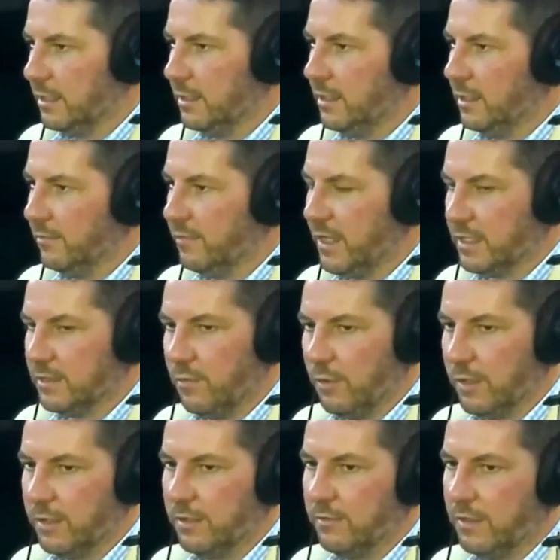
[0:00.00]
You say,
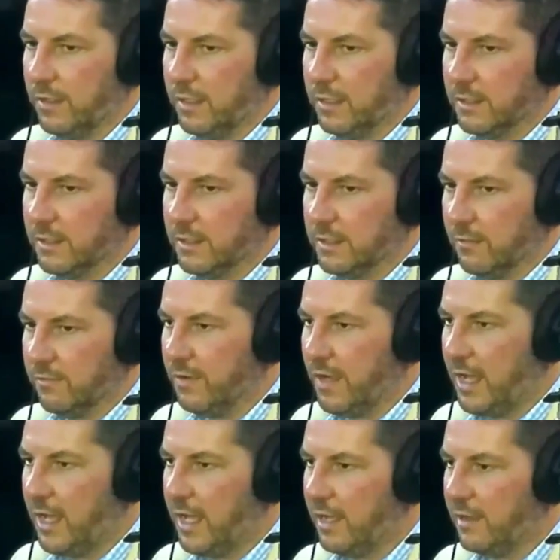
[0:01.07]
fast forward, if you can get to
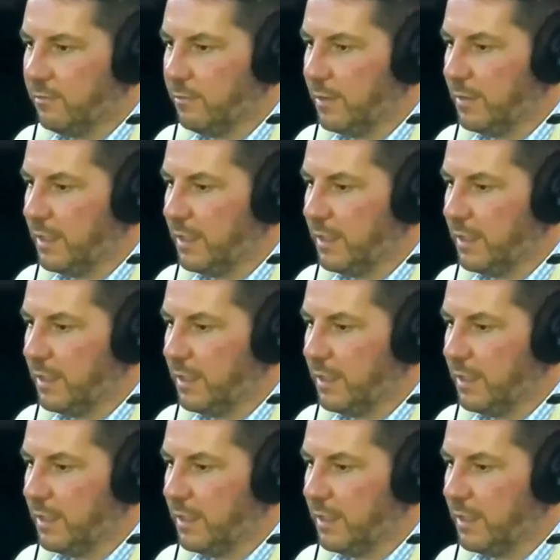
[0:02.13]
5,